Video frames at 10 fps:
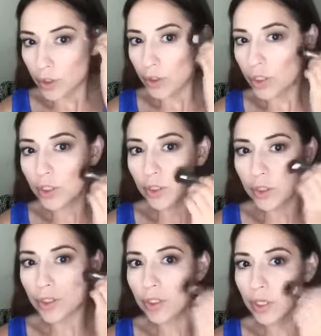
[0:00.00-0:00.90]

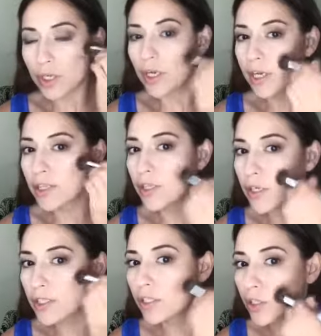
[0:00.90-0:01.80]
Just like
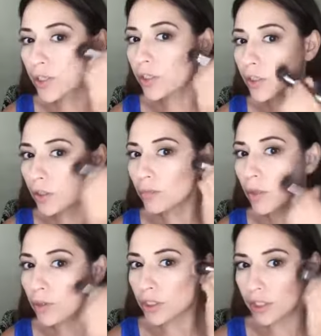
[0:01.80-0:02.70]
this. Circular
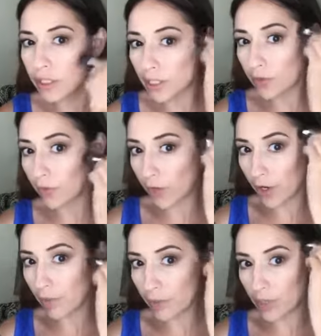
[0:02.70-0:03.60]
motions
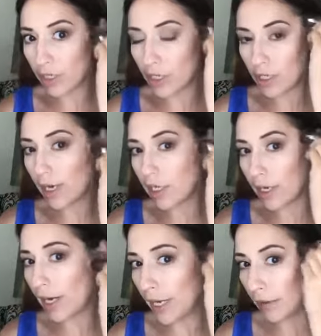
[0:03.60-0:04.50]
from the
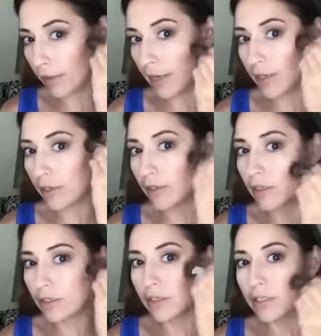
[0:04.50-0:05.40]
hairline
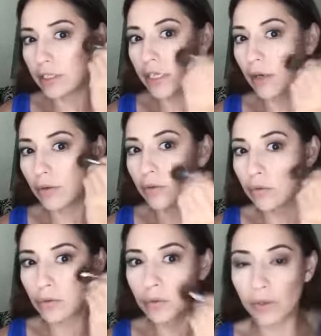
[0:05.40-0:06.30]
down.
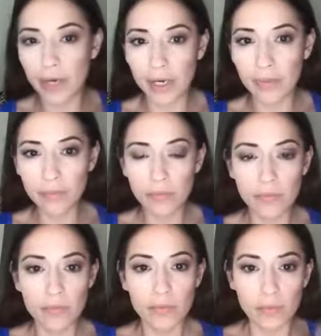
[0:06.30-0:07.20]
Okay?
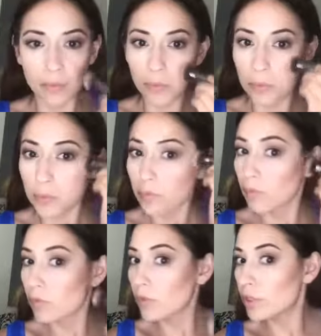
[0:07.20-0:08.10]

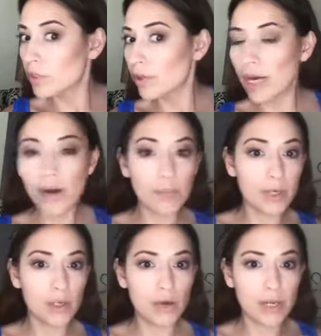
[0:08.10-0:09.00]
So now I'm
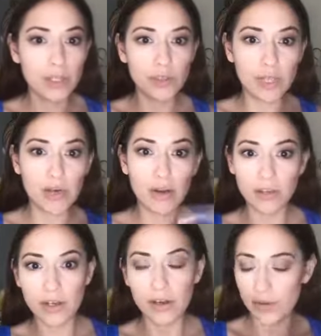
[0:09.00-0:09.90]
going to go ahead and do that
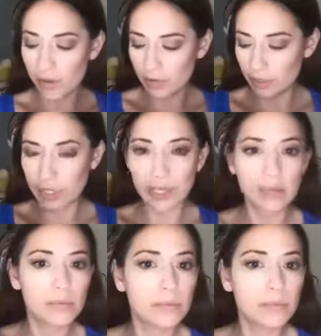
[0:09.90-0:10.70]
on the other side.